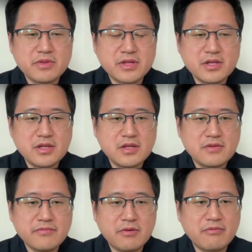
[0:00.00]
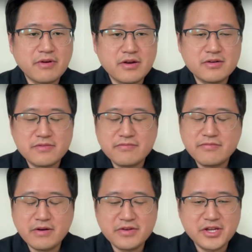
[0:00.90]
the FibroFighter
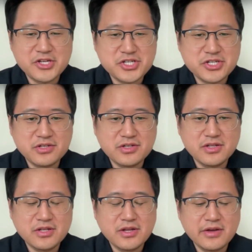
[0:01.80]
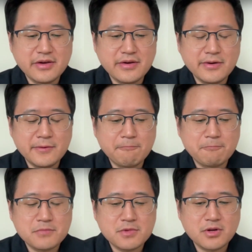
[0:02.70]
Foundation,
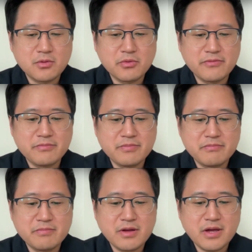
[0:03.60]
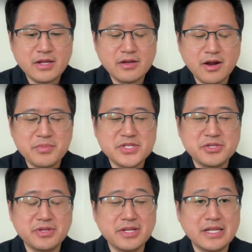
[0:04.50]
we've had an
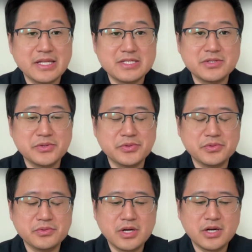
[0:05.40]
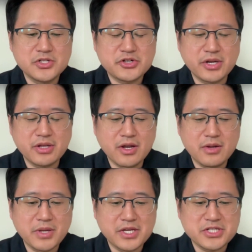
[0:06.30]
opportunity to treat a lot of
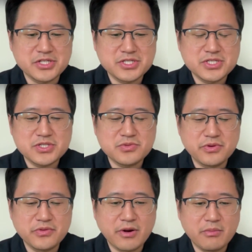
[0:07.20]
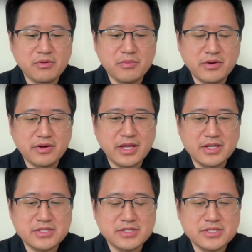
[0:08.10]
patients with fibrolamellar
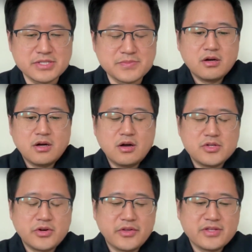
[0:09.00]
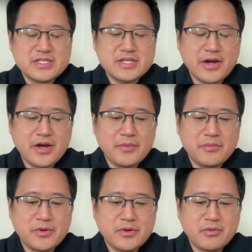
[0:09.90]
cancers. During this time,
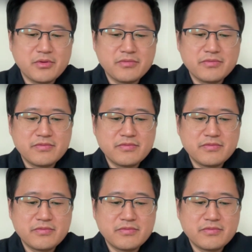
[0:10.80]
we've